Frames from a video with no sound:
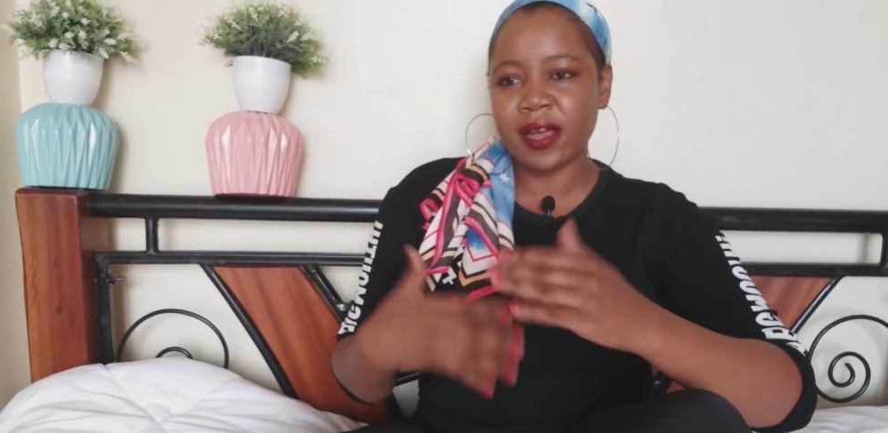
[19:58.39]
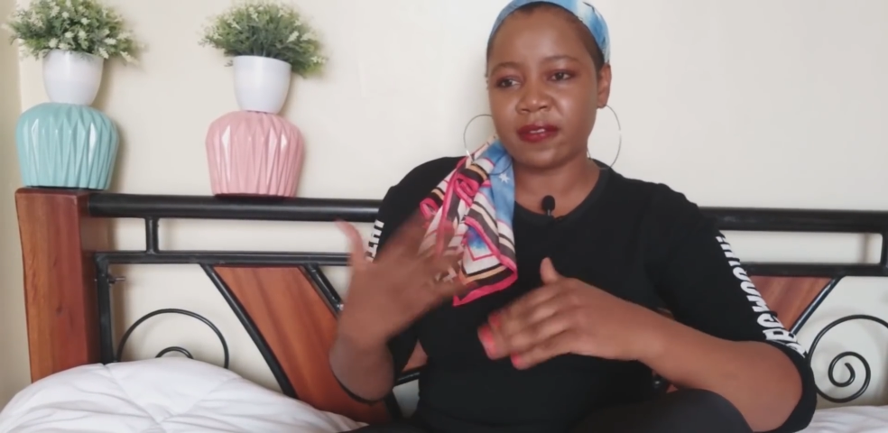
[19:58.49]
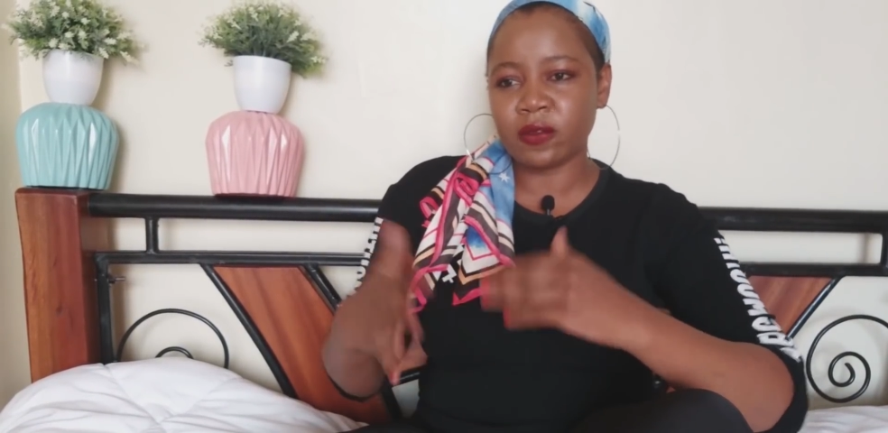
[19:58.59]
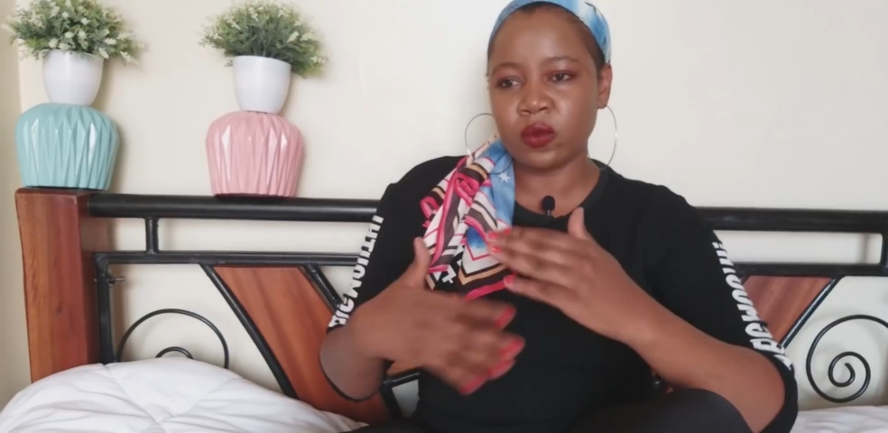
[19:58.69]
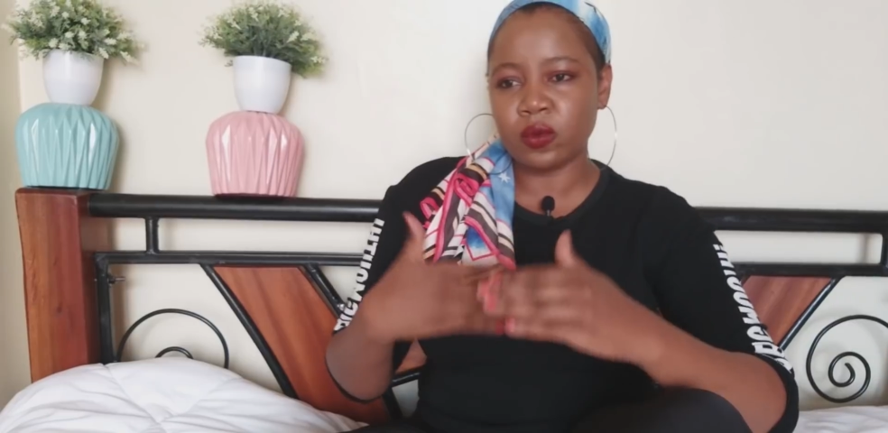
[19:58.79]

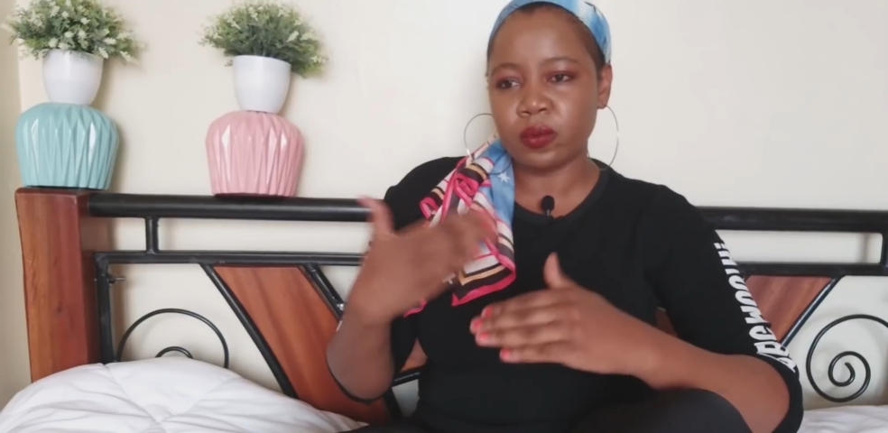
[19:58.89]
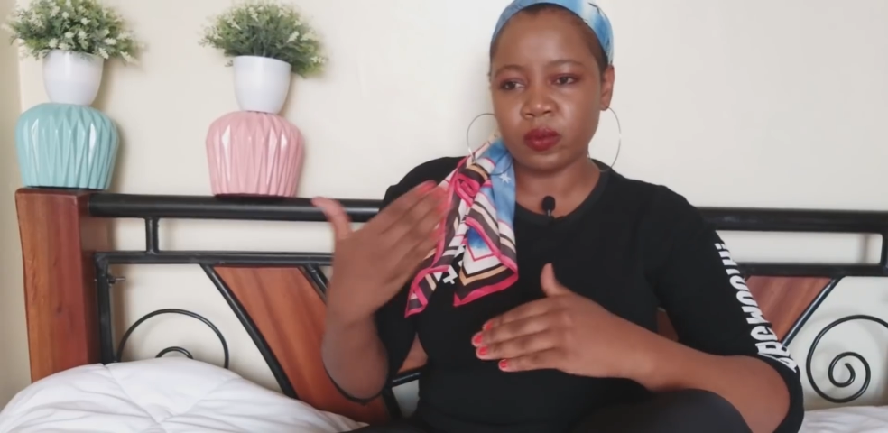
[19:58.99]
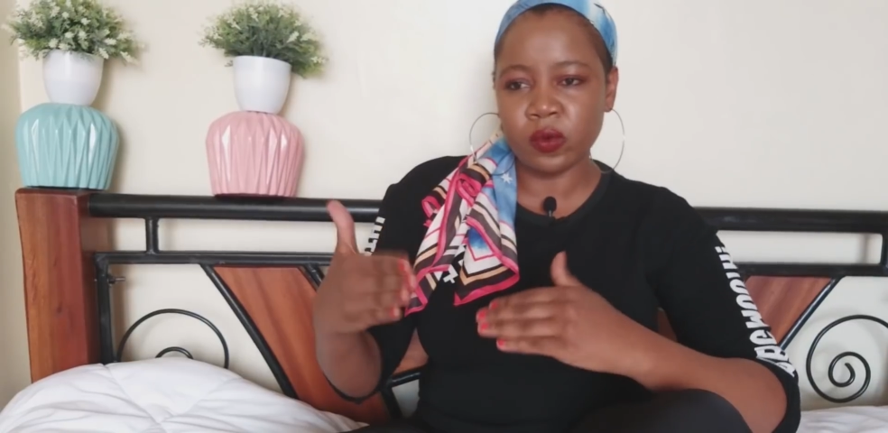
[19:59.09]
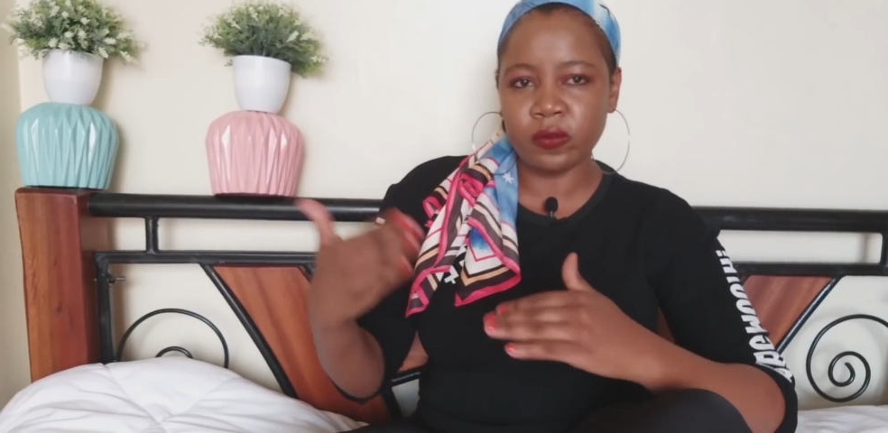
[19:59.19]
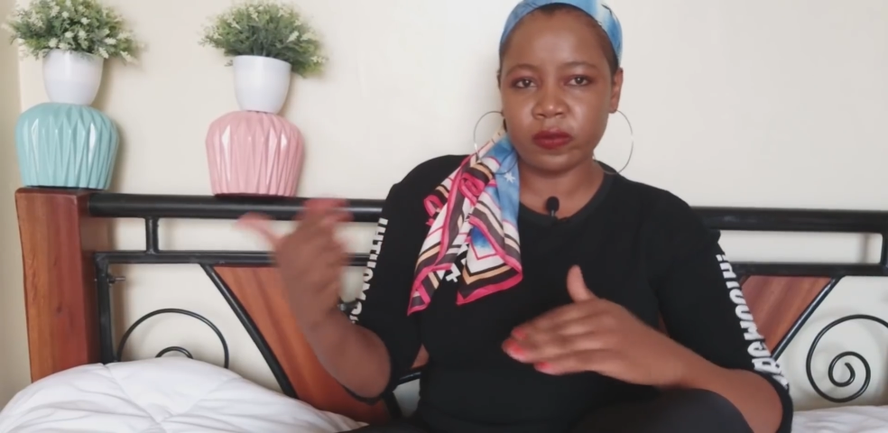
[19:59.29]
as to
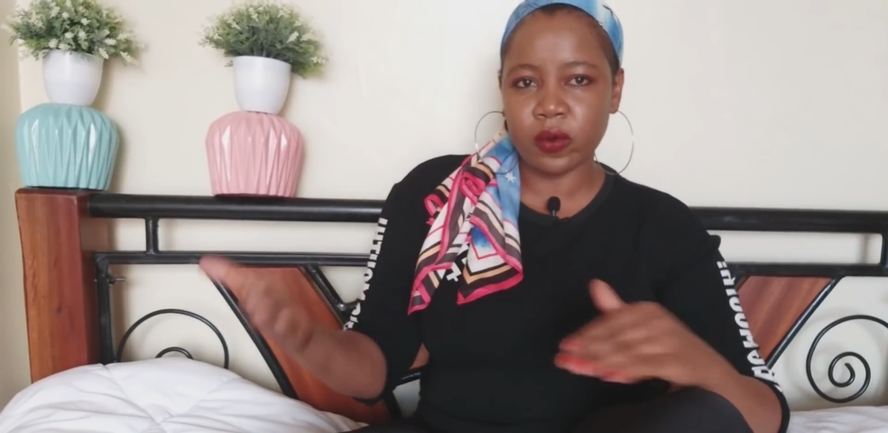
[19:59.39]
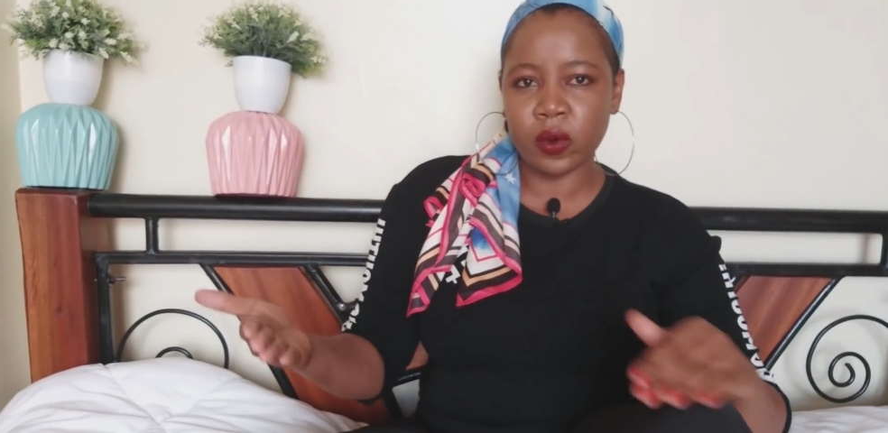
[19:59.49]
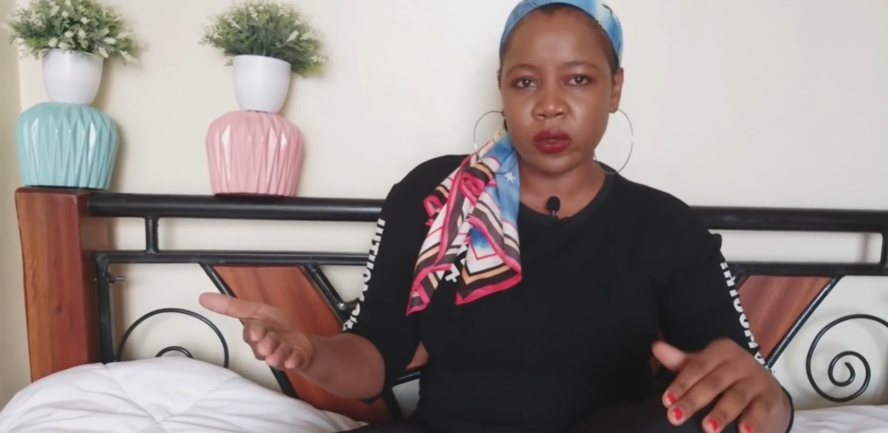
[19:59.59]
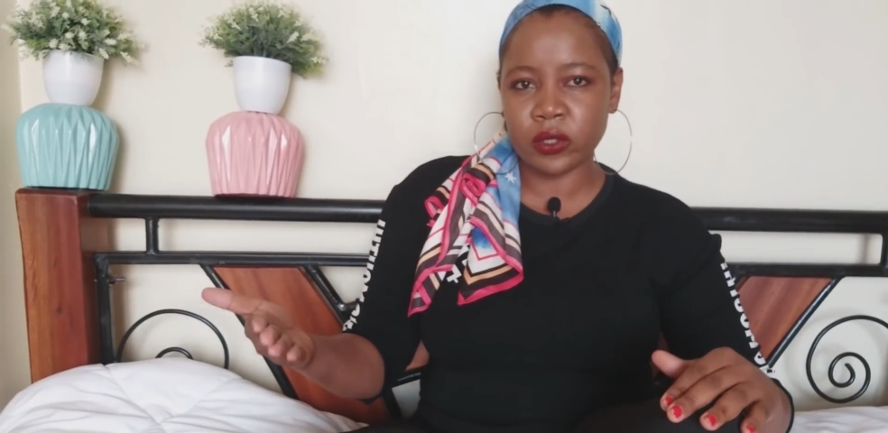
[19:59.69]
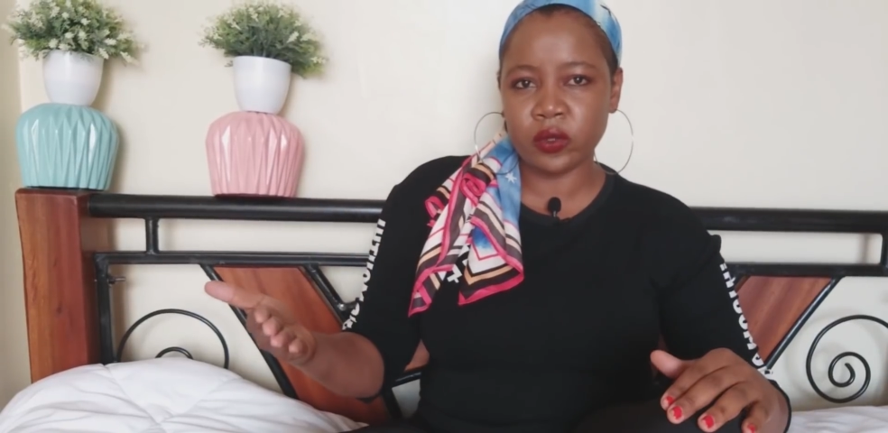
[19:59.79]
move on,